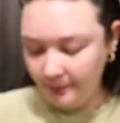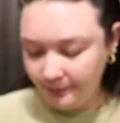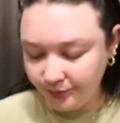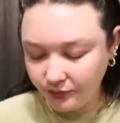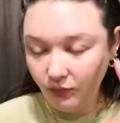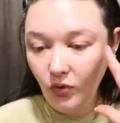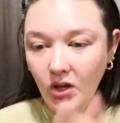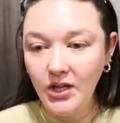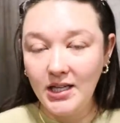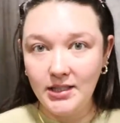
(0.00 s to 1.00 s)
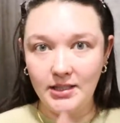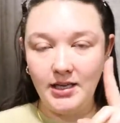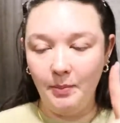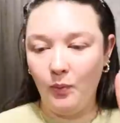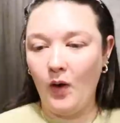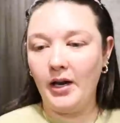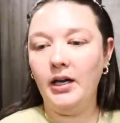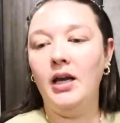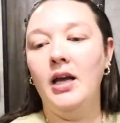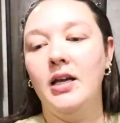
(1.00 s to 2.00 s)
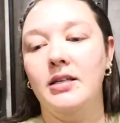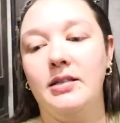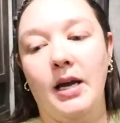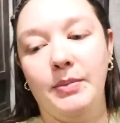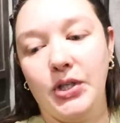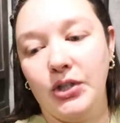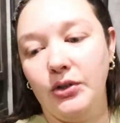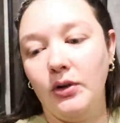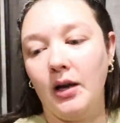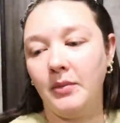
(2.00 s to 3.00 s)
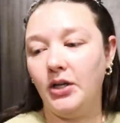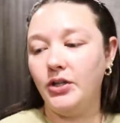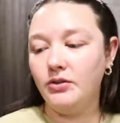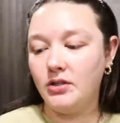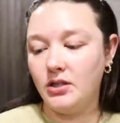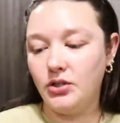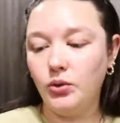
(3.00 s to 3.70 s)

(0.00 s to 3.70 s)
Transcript: on. That's step one. Step two, I'm gonna use the